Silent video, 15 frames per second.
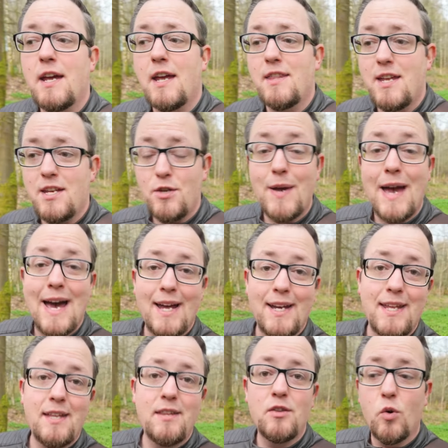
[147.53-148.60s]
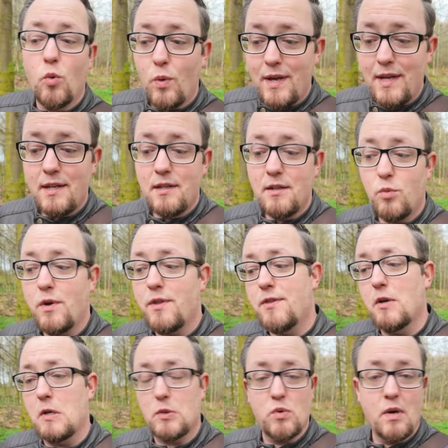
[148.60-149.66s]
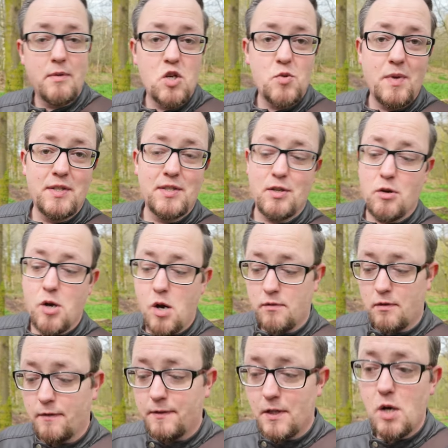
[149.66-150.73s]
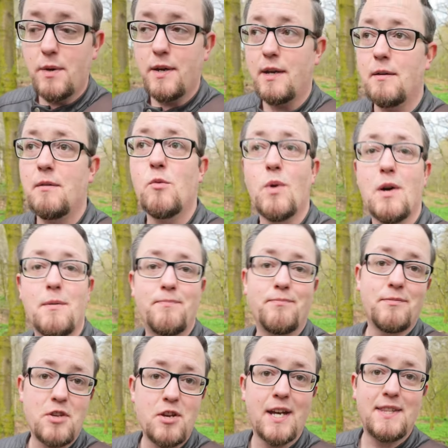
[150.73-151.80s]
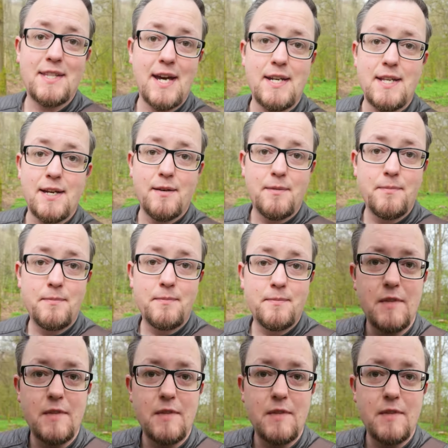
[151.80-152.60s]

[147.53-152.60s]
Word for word: And then you add in the wind with those rubbish bins that are overflowing. Well, you get the idea.